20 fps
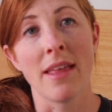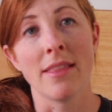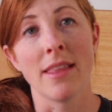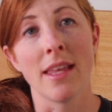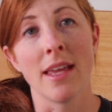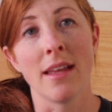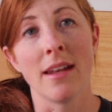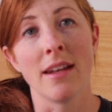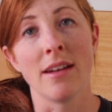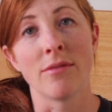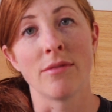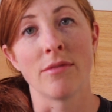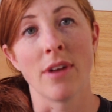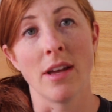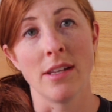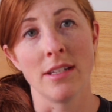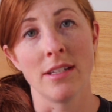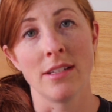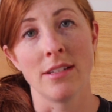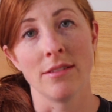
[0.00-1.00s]
and then
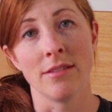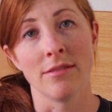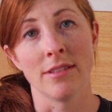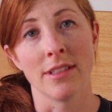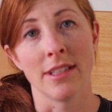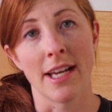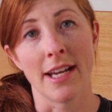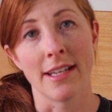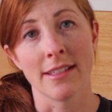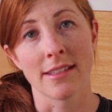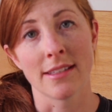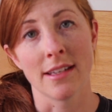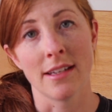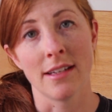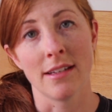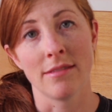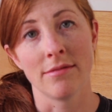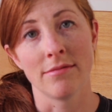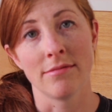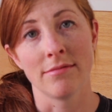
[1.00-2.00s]
run it to
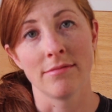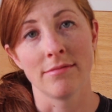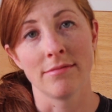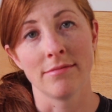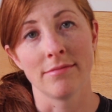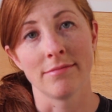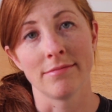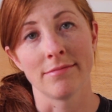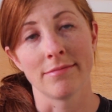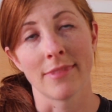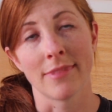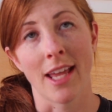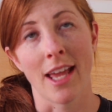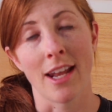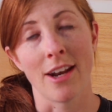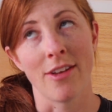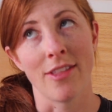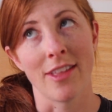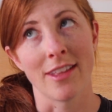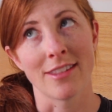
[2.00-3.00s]
Alaska.
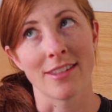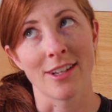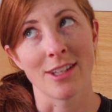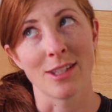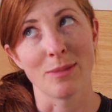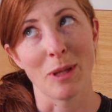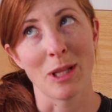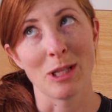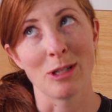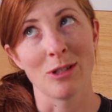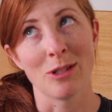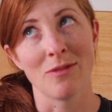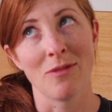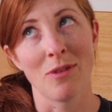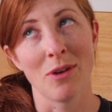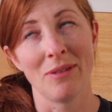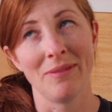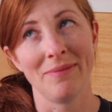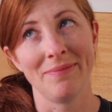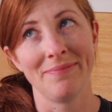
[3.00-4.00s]
I know that's not Spencer's
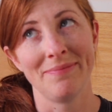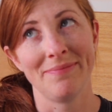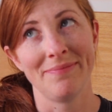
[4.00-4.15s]
vote.